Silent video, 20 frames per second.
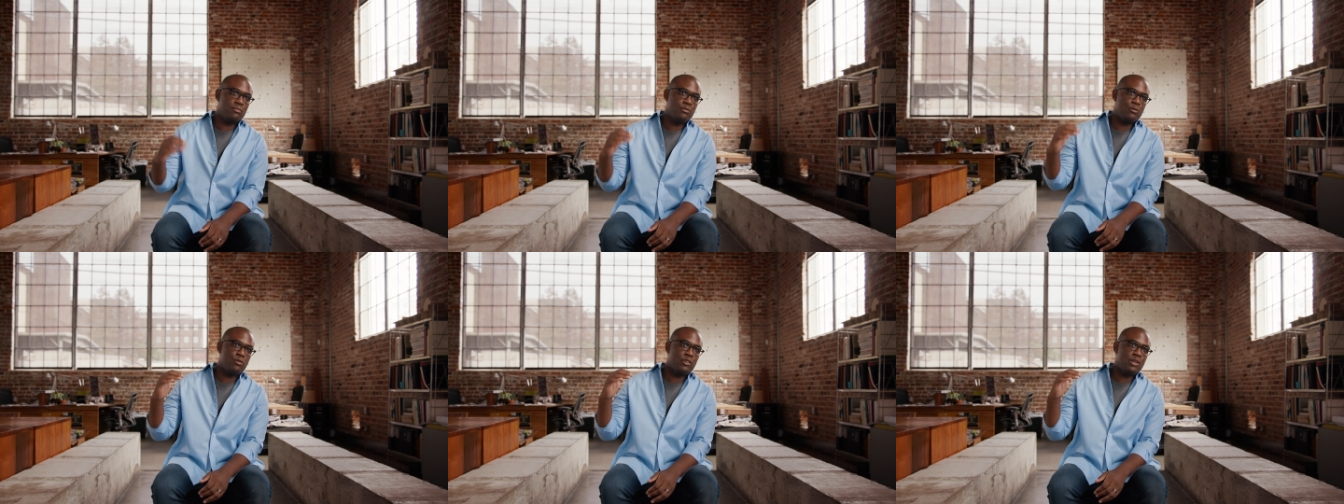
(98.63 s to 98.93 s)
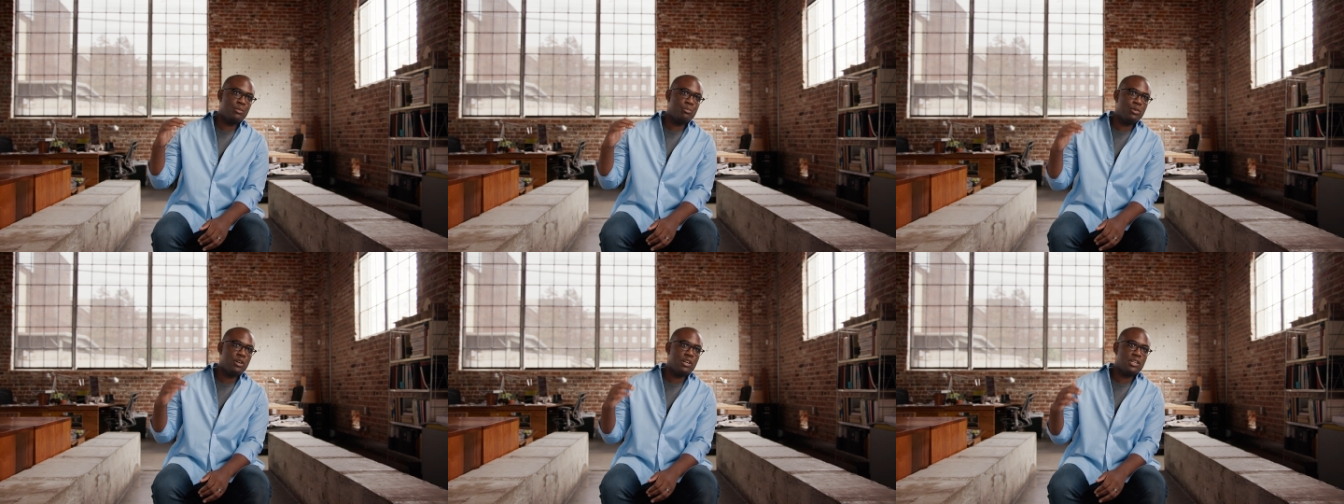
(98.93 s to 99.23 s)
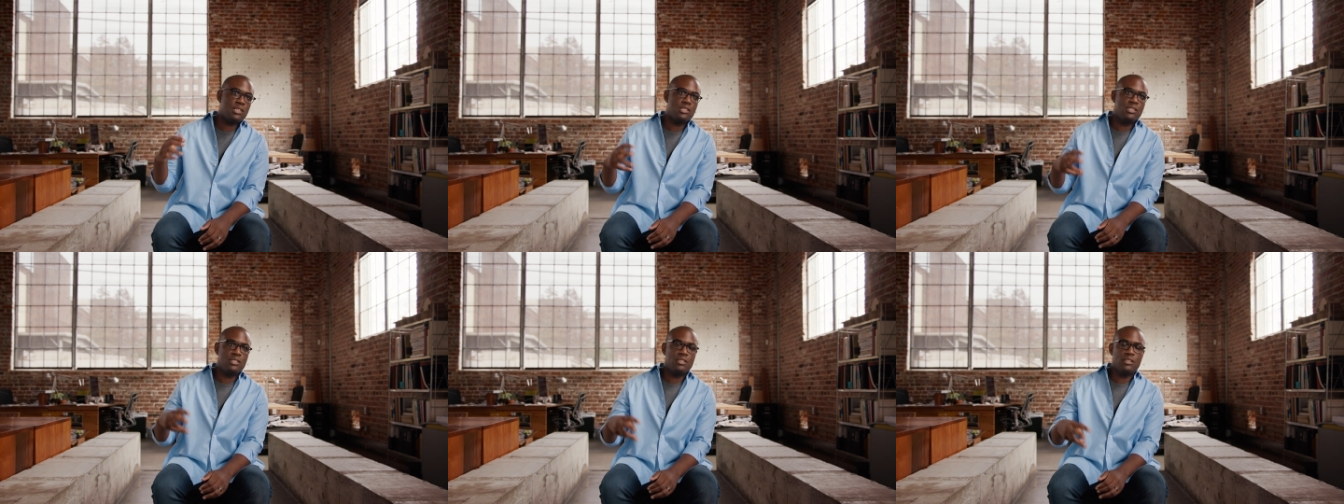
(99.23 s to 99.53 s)
free
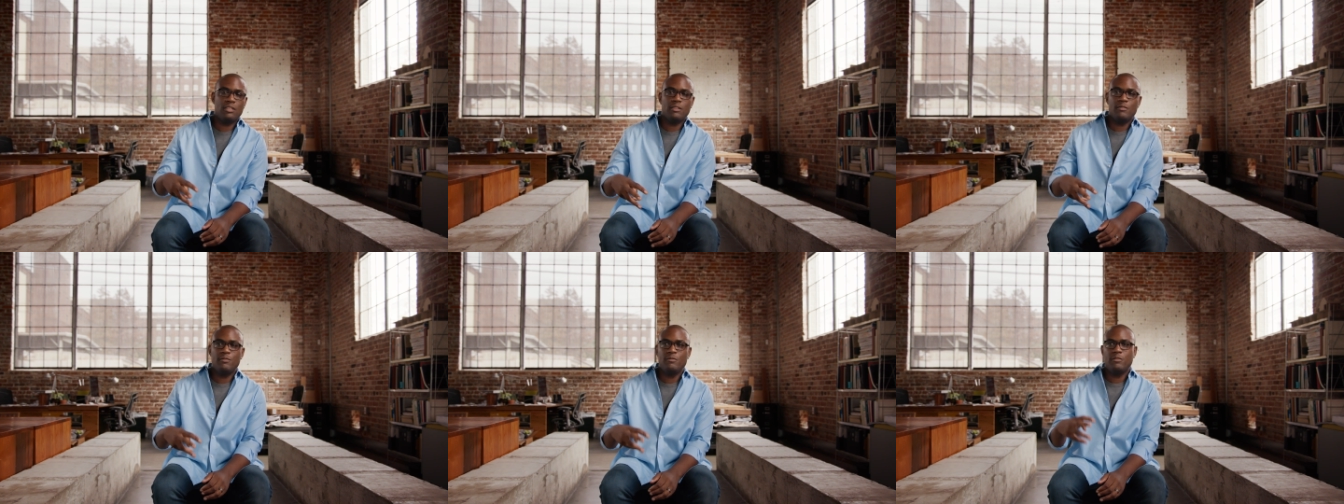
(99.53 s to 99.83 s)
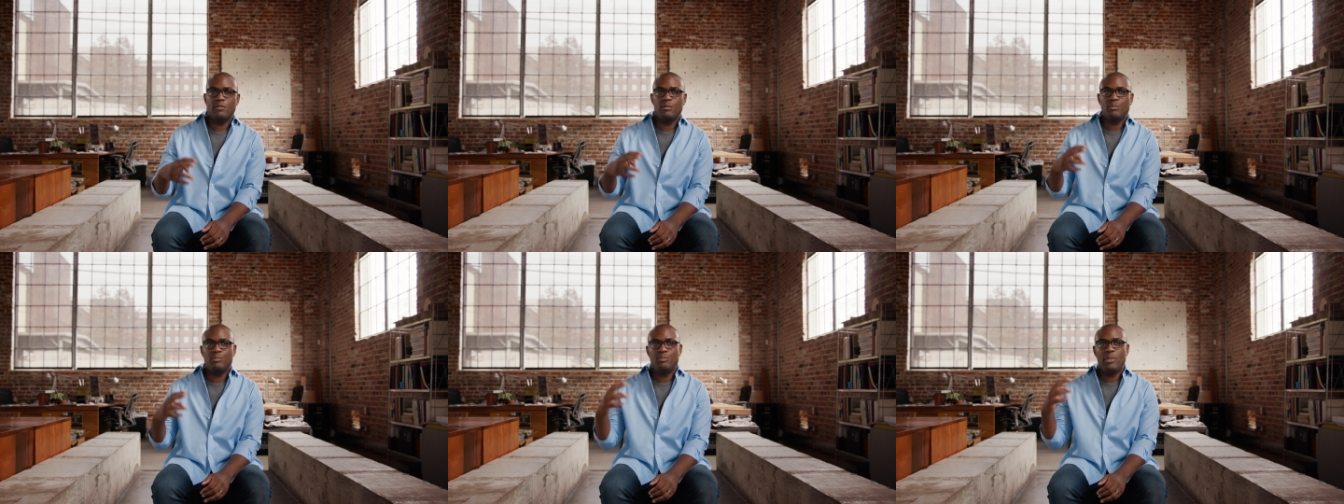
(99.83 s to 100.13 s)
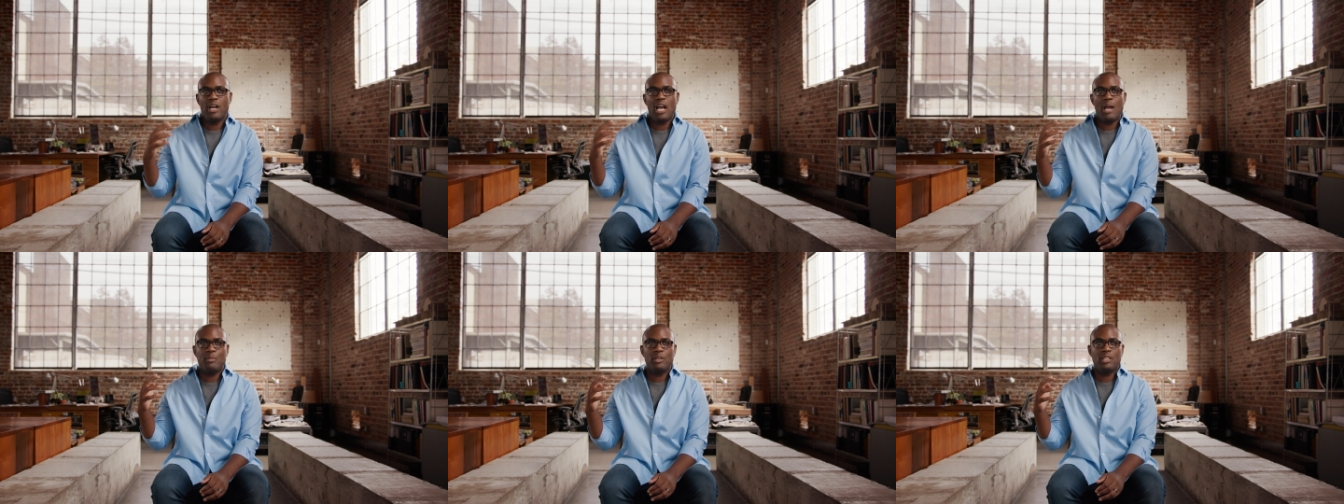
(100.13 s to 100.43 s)
books to
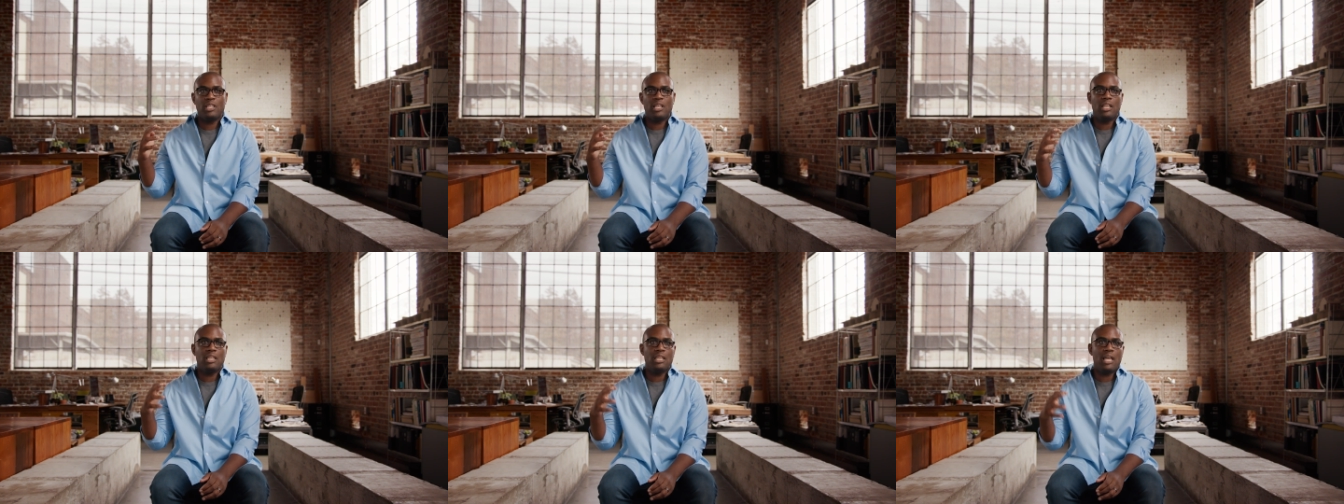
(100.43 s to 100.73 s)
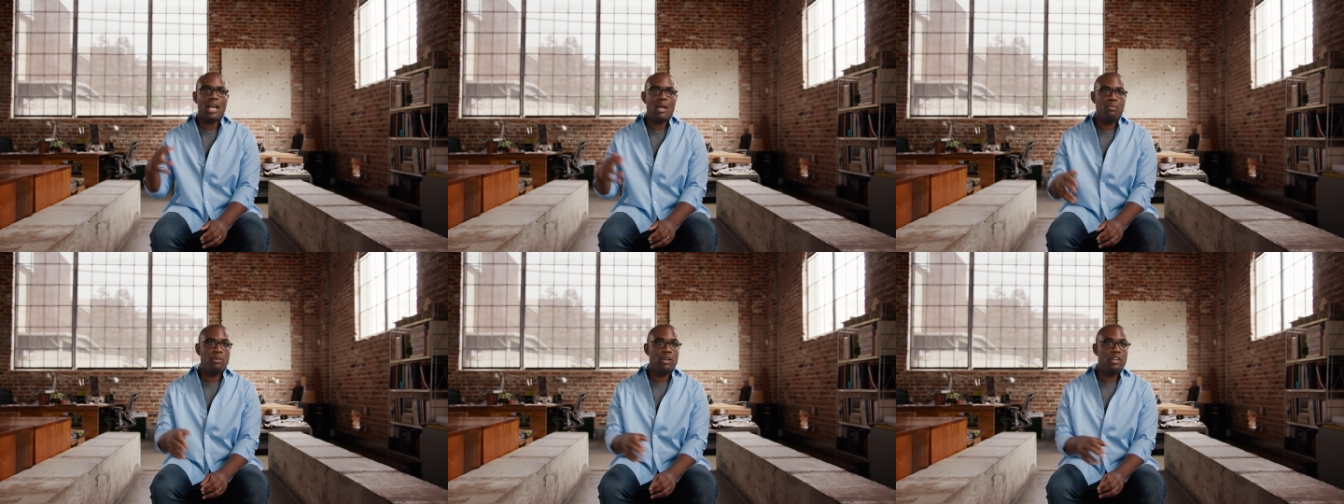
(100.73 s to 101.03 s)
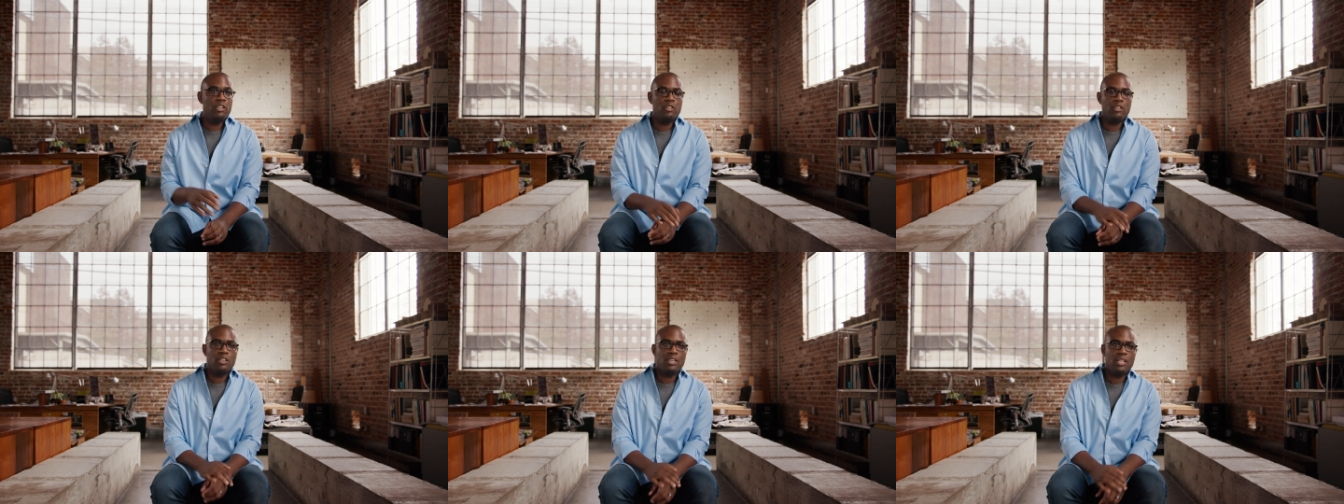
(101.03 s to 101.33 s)
populate a
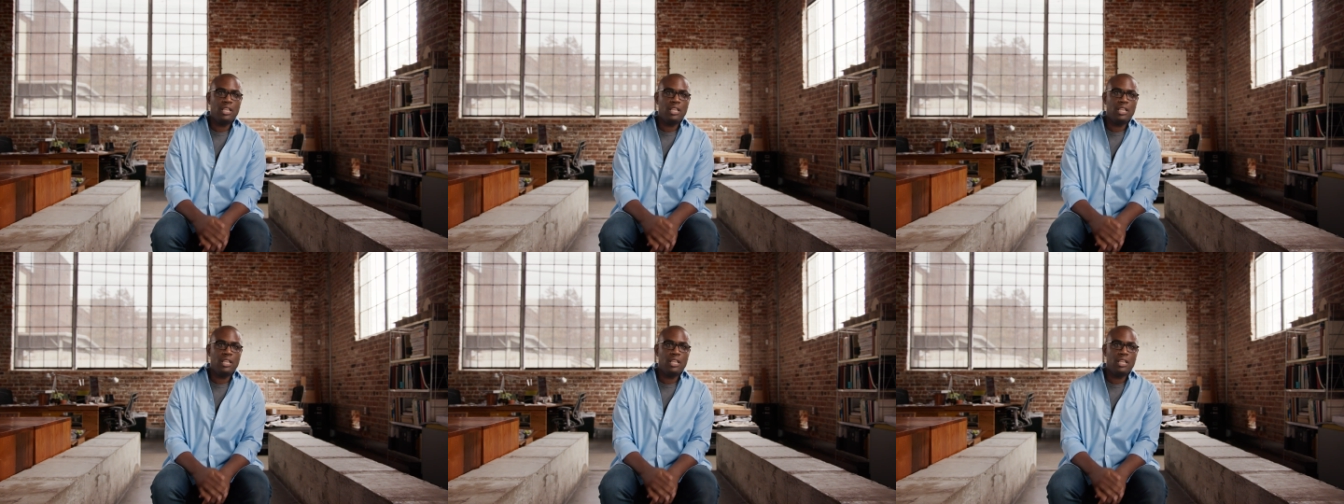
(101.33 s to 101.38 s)
library in your